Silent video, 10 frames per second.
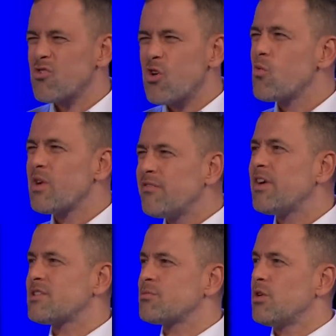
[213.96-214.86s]
real
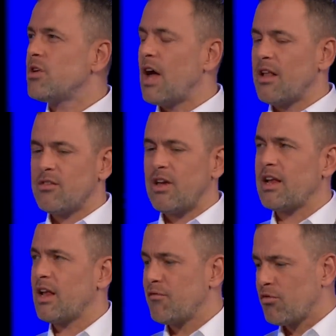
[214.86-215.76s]
investment and
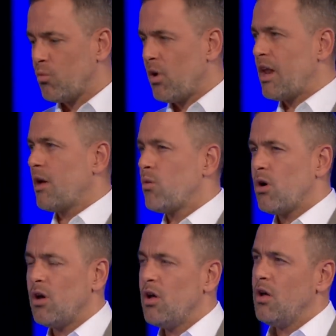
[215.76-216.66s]
take them from where they
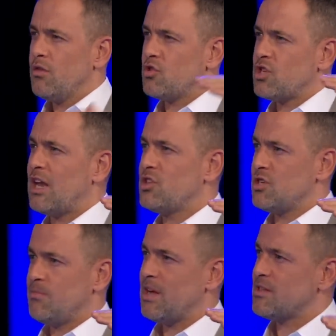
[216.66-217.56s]
were to
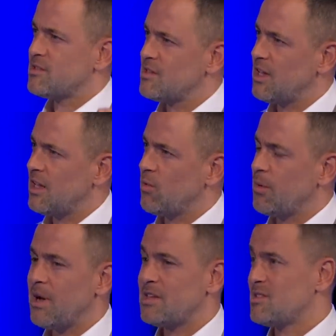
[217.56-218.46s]
challenging Man City
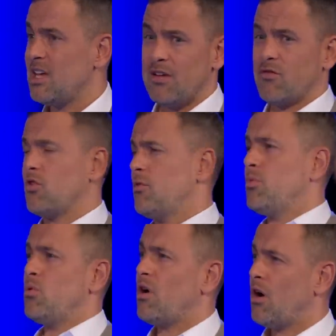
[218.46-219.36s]
when Man City have gone and
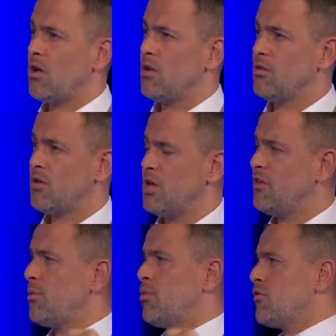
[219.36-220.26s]
bought Haaland and
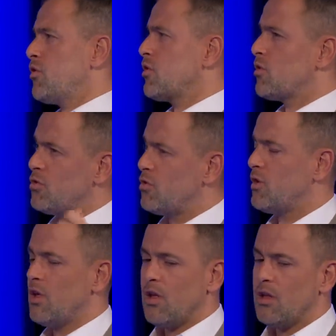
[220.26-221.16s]
Liverpool have gone and got
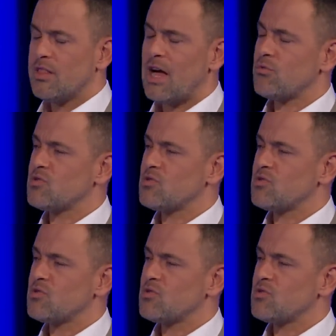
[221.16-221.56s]
Nunes. That